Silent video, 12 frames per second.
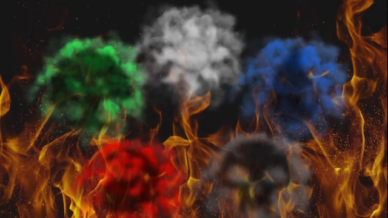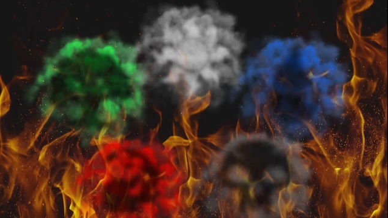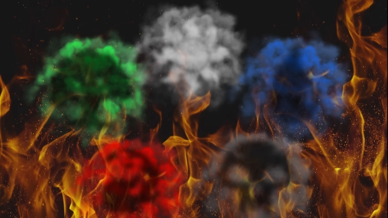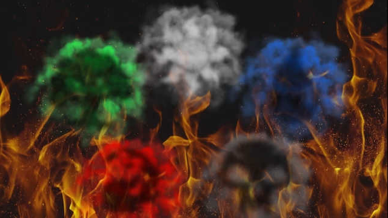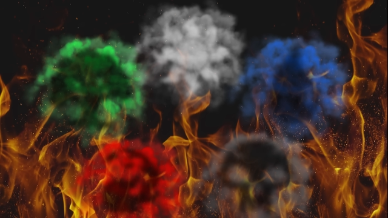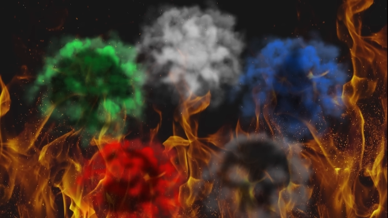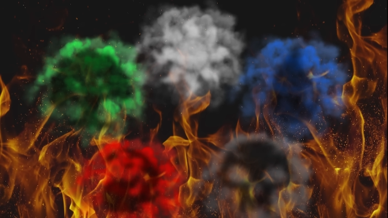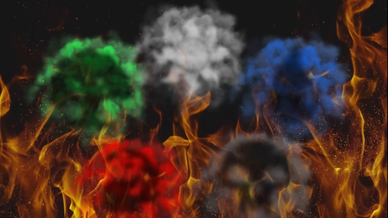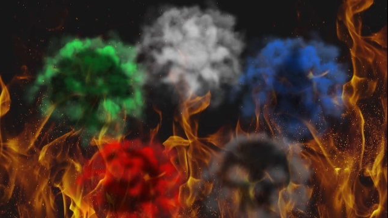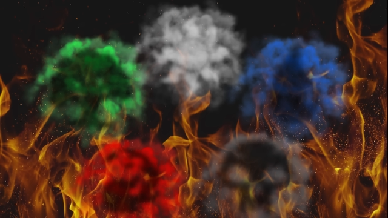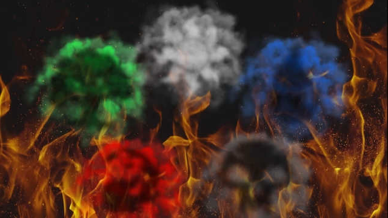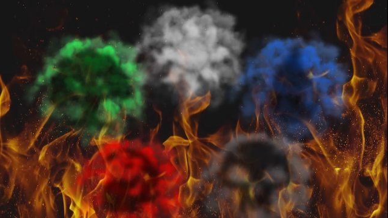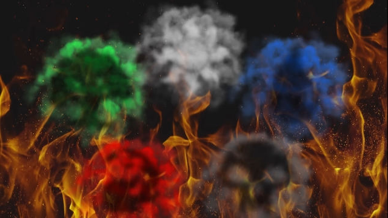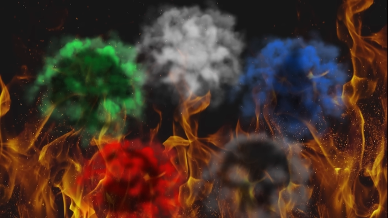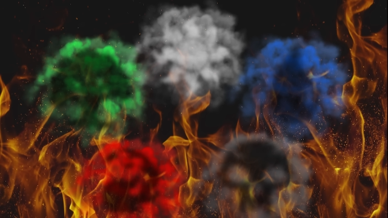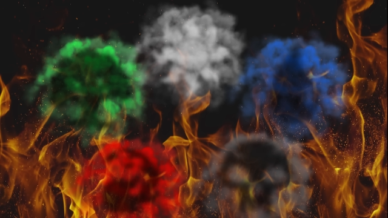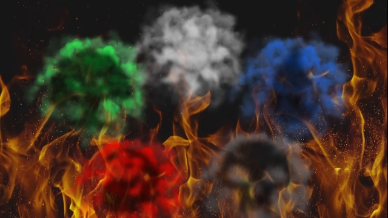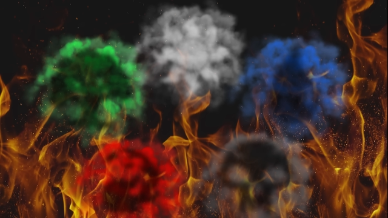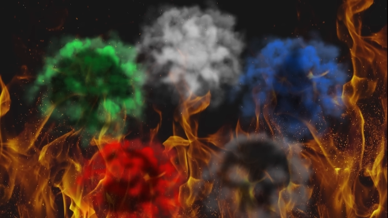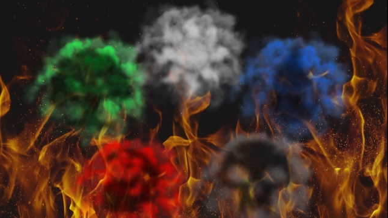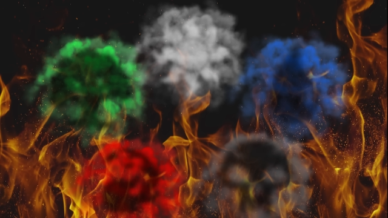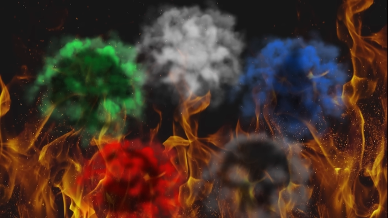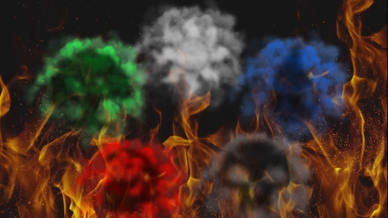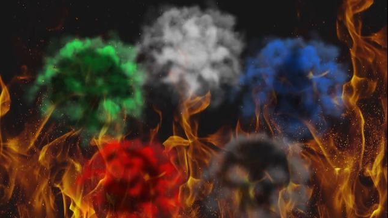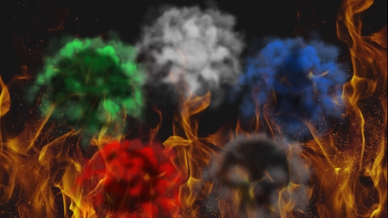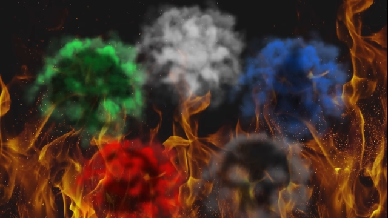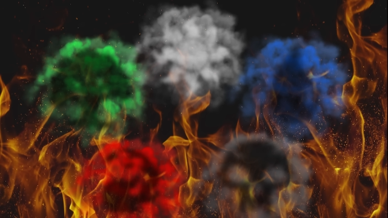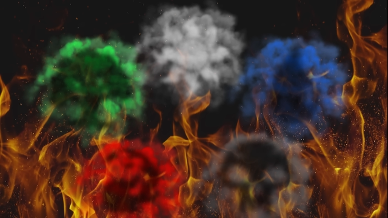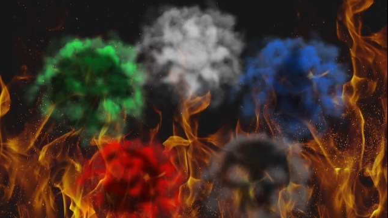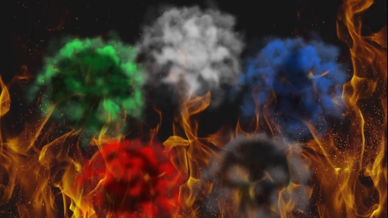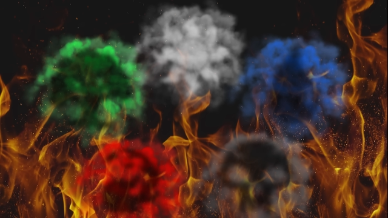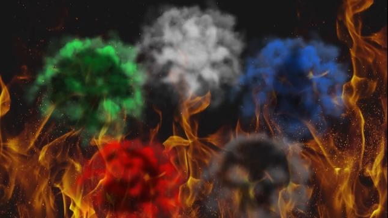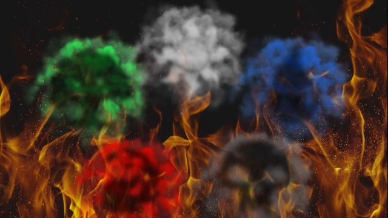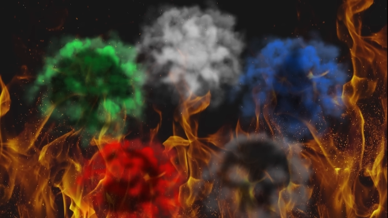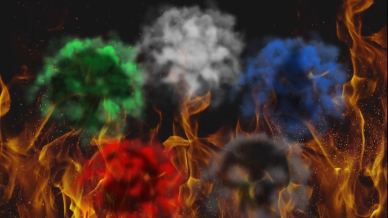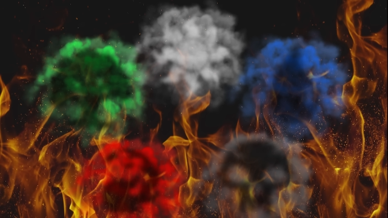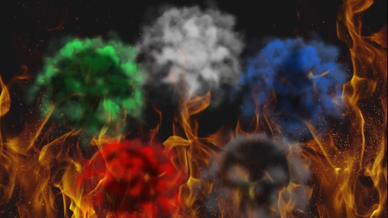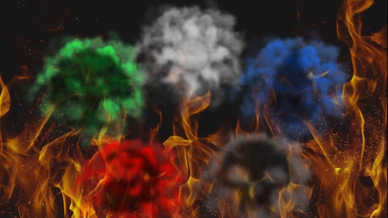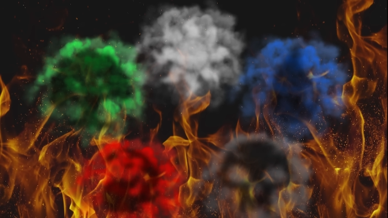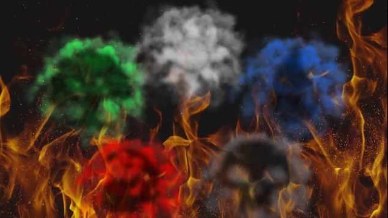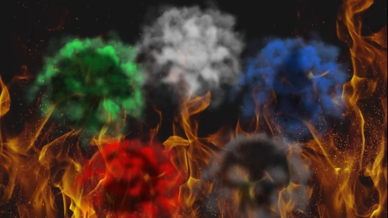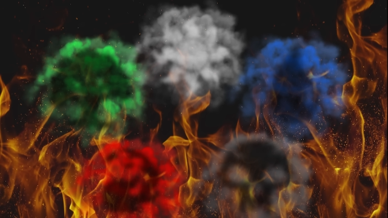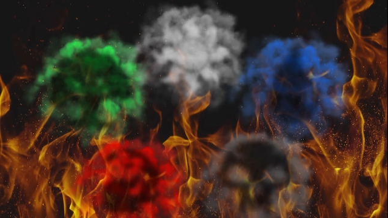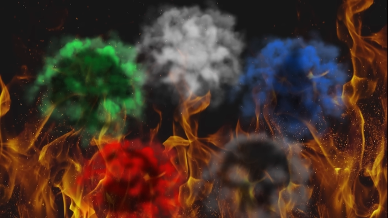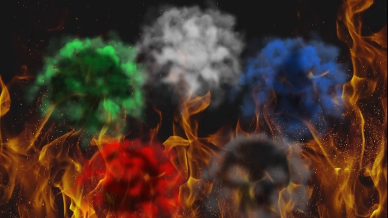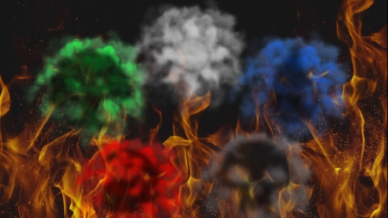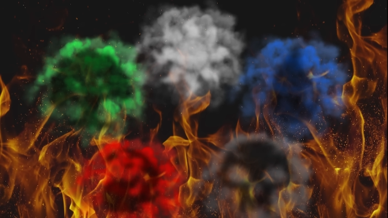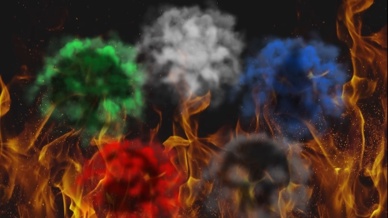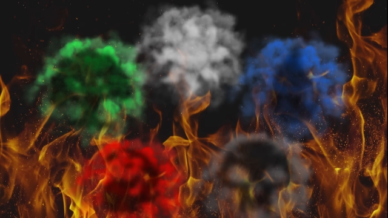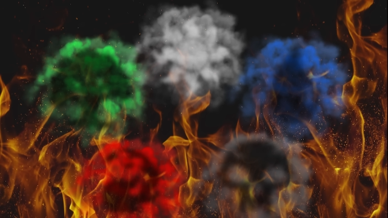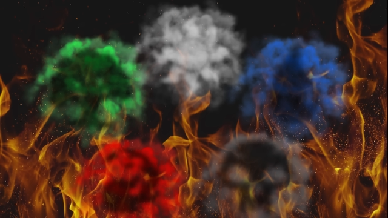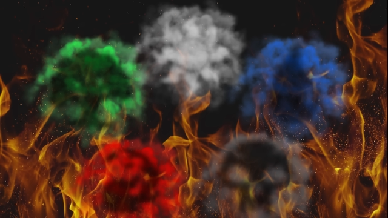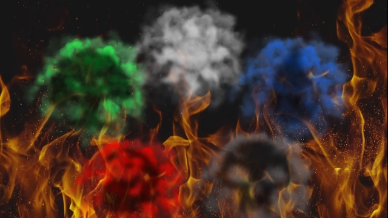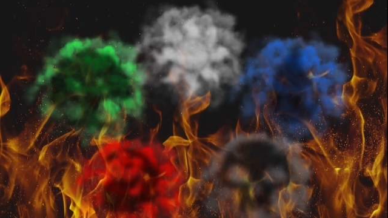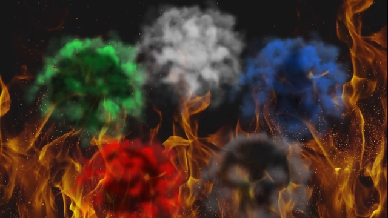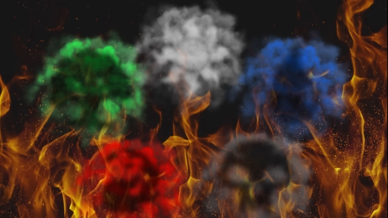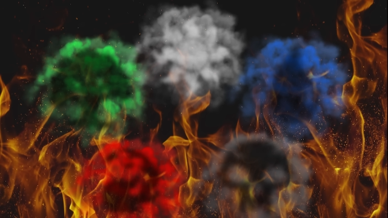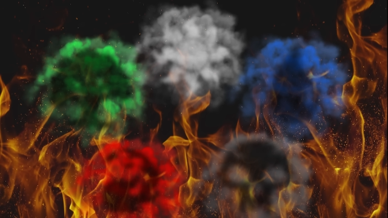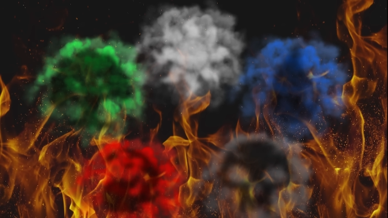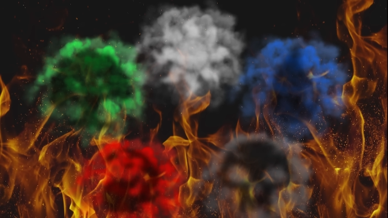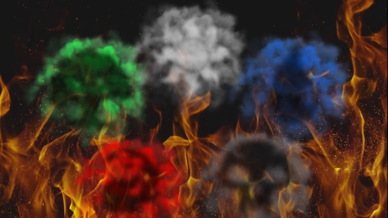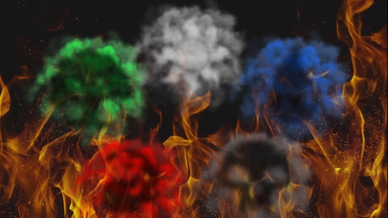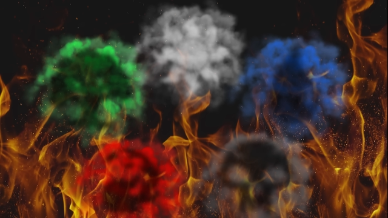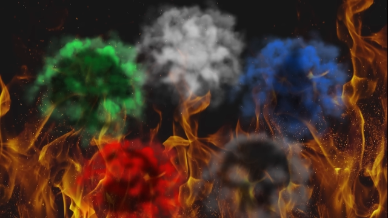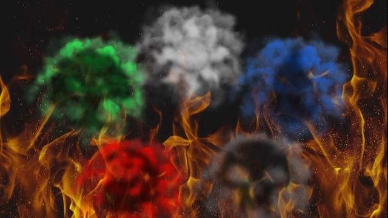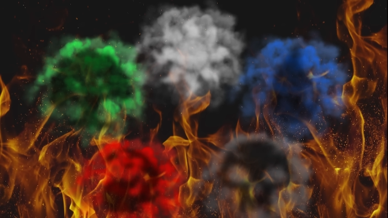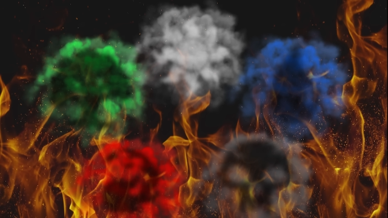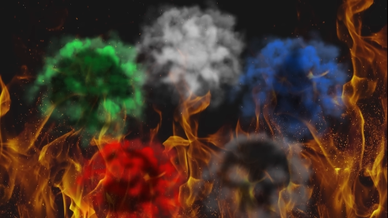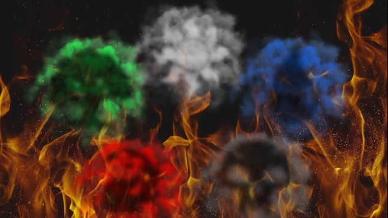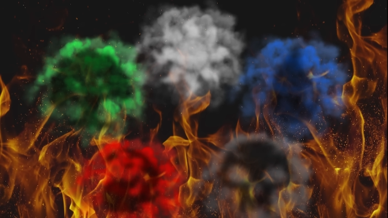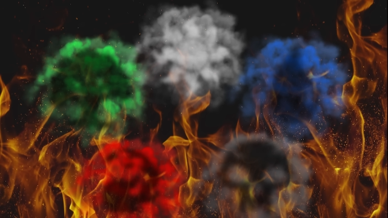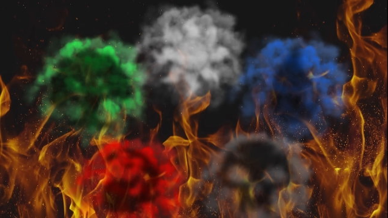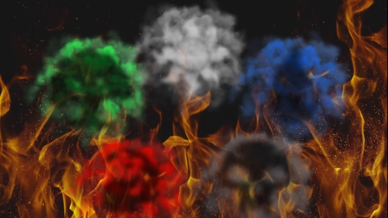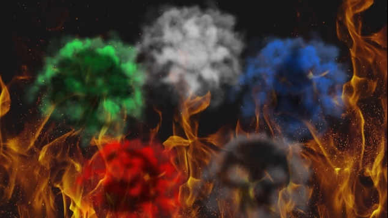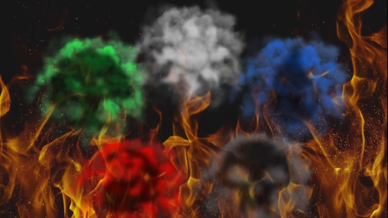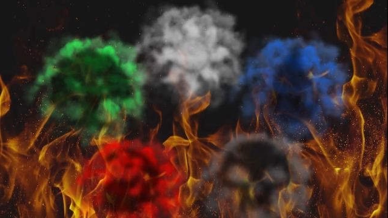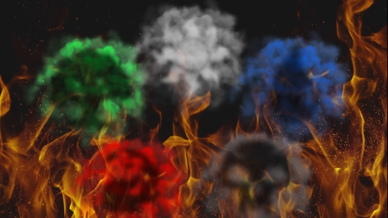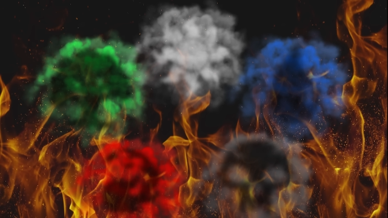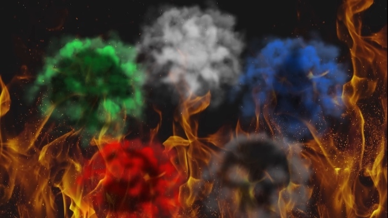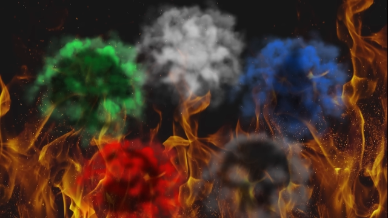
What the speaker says: [unreadable: no face in view]